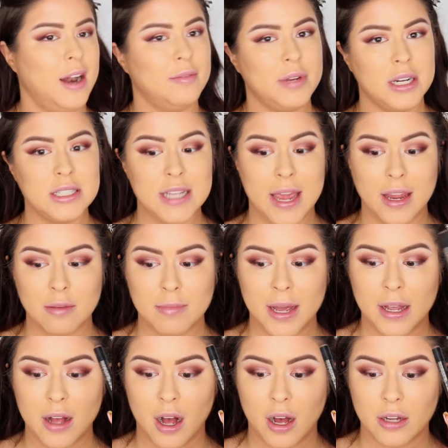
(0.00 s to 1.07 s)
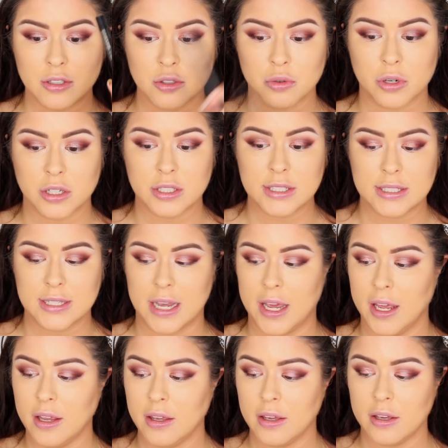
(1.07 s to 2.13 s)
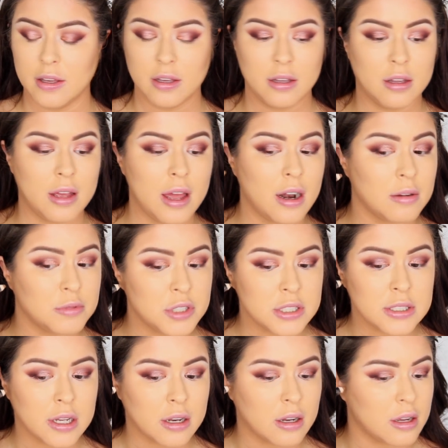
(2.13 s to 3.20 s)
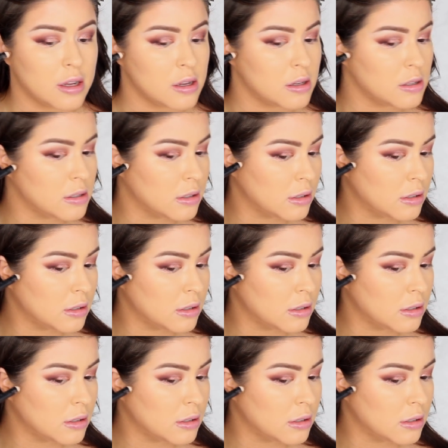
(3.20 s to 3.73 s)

And I'm gonna take my contour stick and I'm just gonna